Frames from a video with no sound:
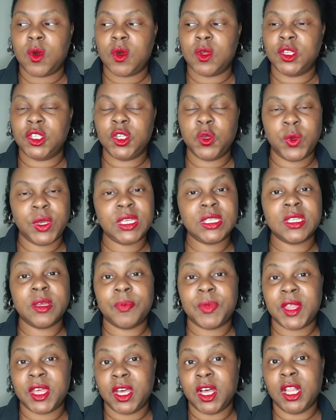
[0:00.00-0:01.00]
doing
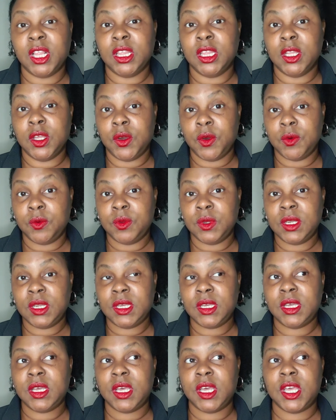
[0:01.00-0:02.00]
something
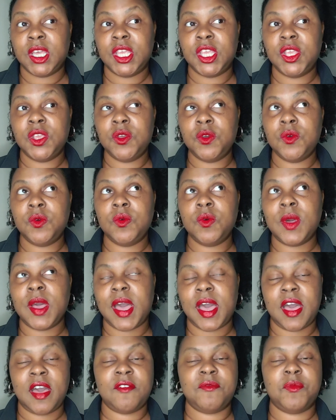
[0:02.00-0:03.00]
alone, you
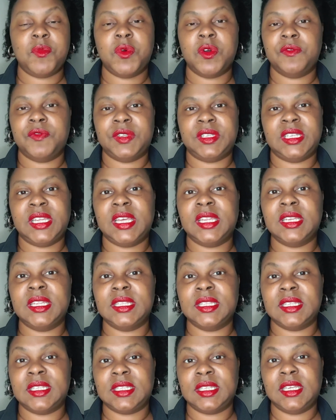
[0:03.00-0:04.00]
have more of a
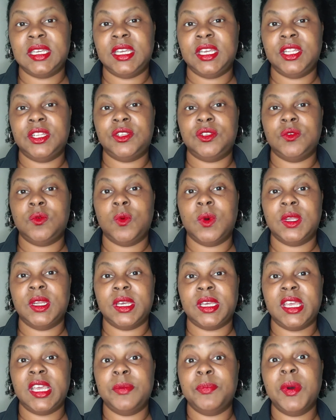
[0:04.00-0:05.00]
tendency to want to
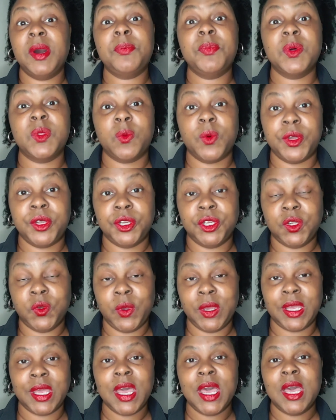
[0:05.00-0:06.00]
keep up with what you're
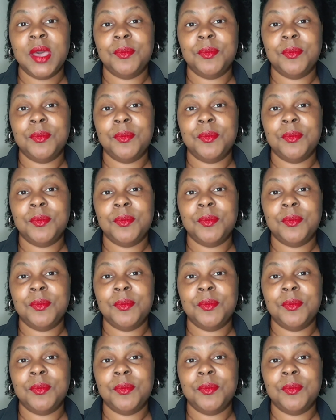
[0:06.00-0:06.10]
doing